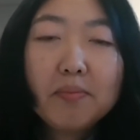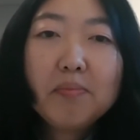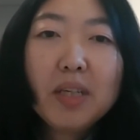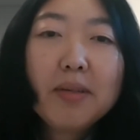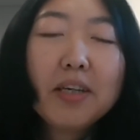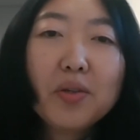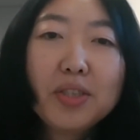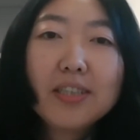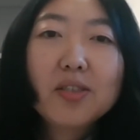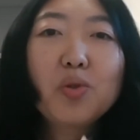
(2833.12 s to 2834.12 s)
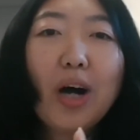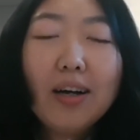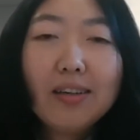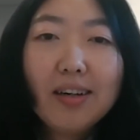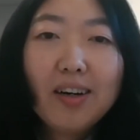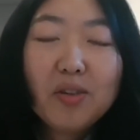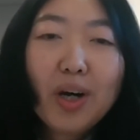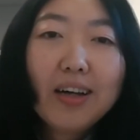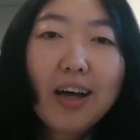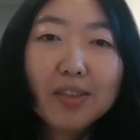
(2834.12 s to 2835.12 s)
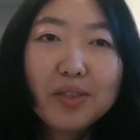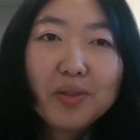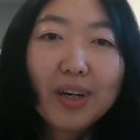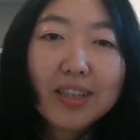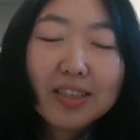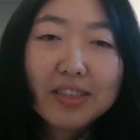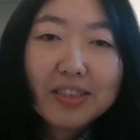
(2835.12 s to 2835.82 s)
maybe you just run into